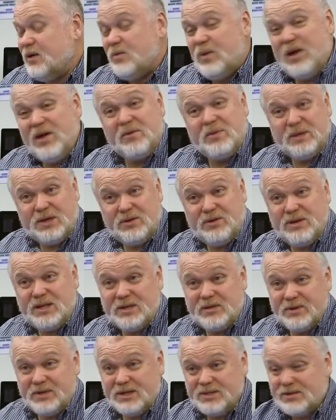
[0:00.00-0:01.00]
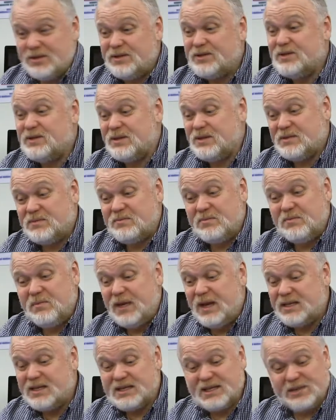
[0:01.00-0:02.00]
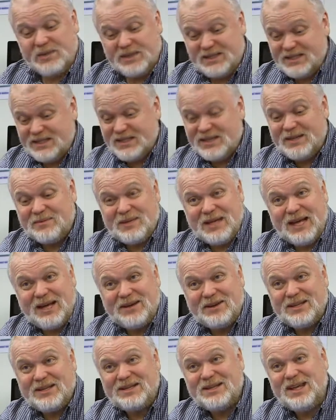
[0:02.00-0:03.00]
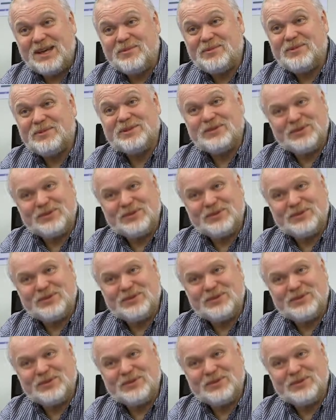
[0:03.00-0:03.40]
way we've been doing the research is basically we sit them down at the table,